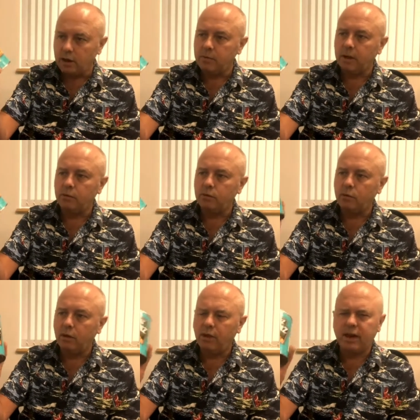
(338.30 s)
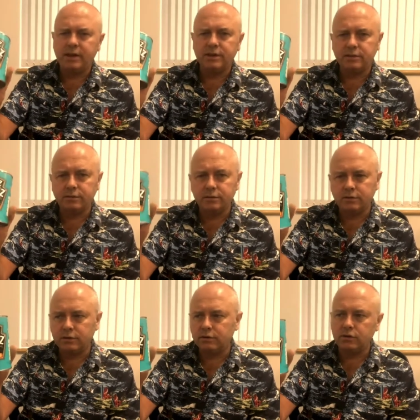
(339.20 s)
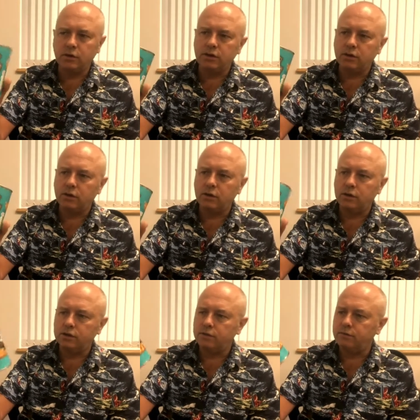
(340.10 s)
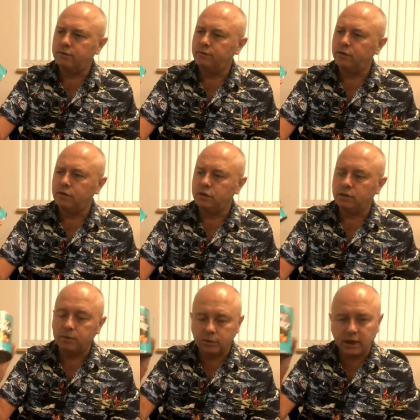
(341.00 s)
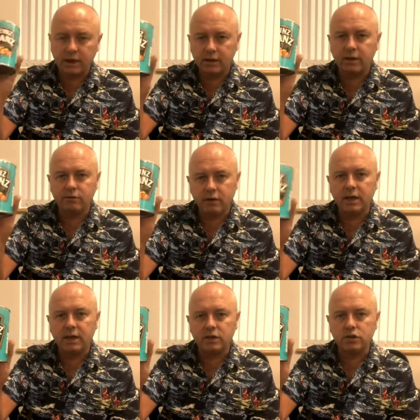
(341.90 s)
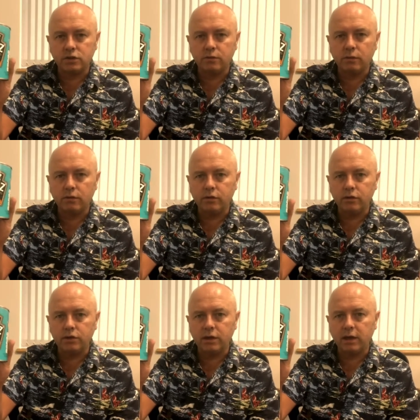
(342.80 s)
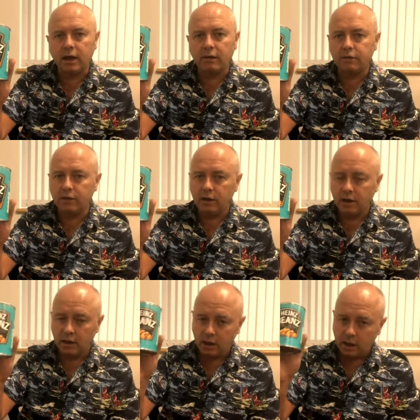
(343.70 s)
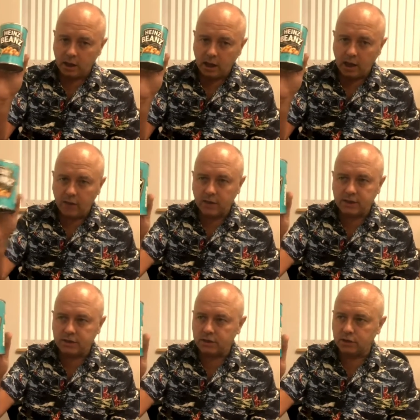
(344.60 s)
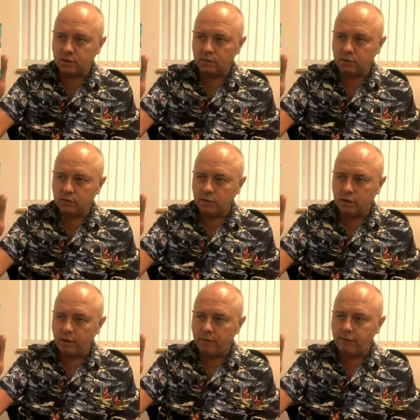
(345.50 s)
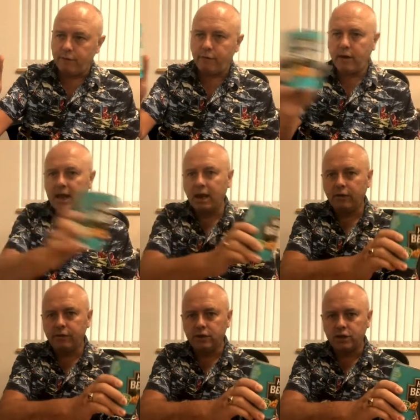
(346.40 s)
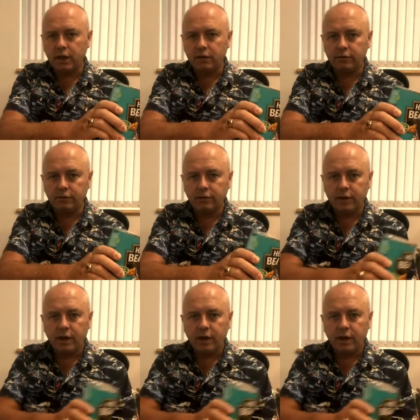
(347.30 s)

You might wonder what that is, because surely it's got lots of functions, but that really has just one function in life, and that is to fly off the shelf